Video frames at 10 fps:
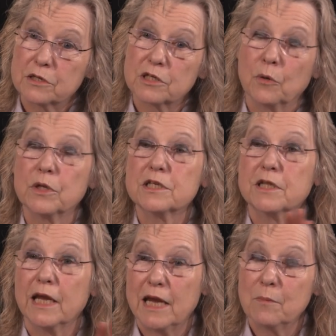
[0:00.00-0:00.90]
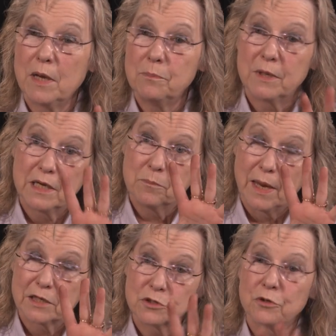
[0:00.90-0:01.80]
So it's the MAP,
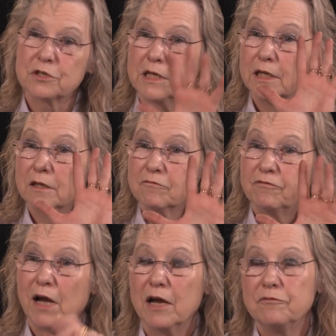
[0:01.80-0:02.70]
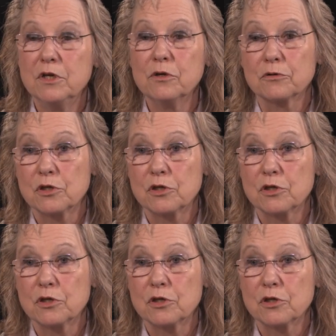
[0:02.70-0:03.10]
master's in five years.